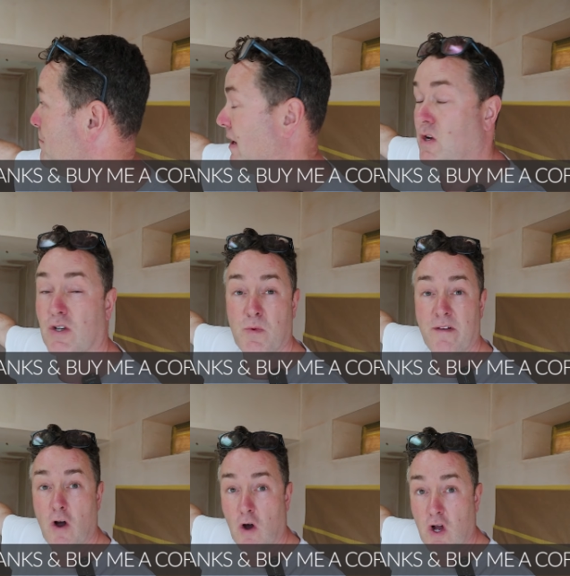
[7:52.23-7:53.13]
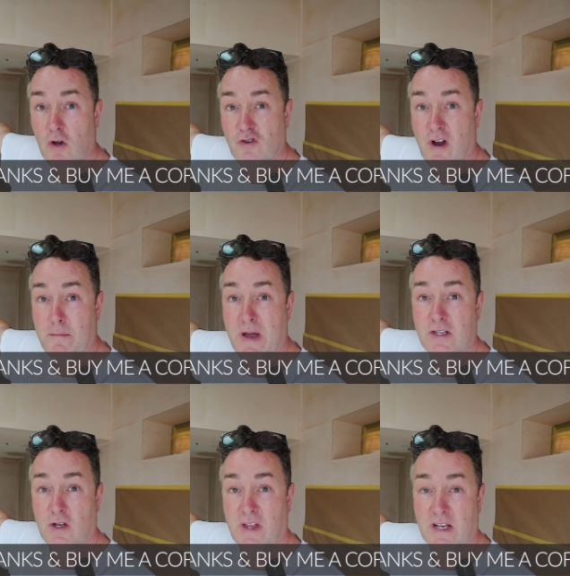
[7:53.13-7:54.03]
Because we've got contract
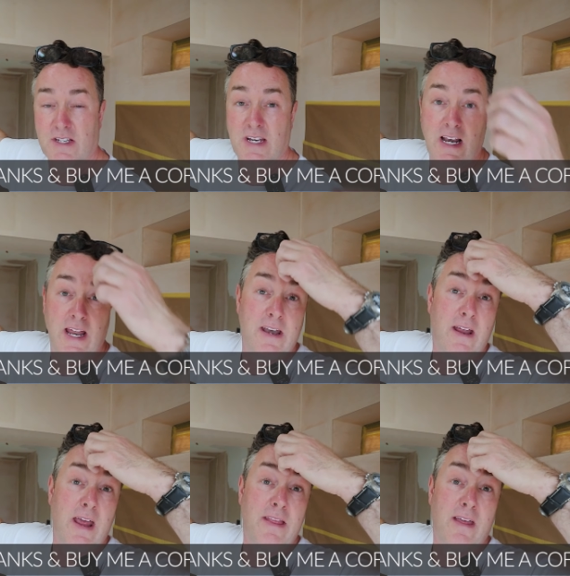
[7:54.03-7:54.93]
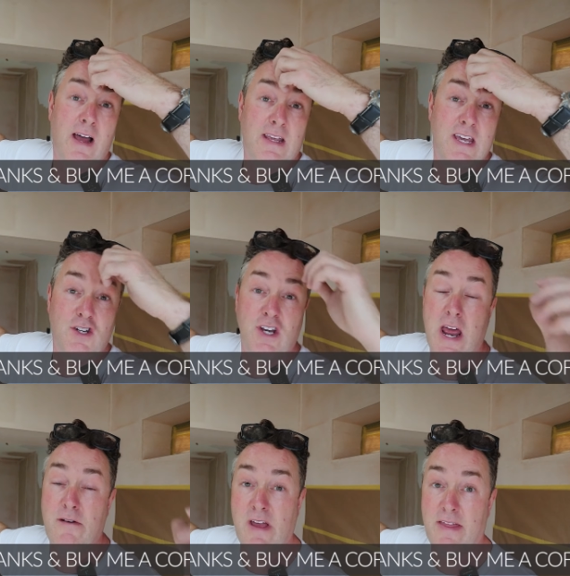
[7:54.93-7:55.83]
mat on that ceiling in that kitchen
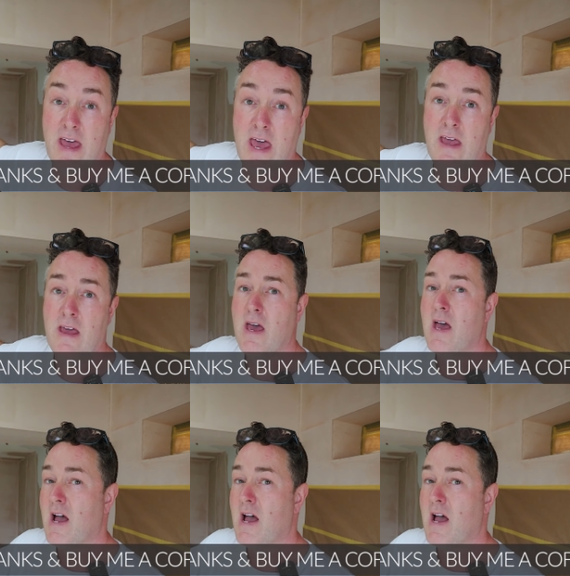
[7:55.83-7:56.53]
area there,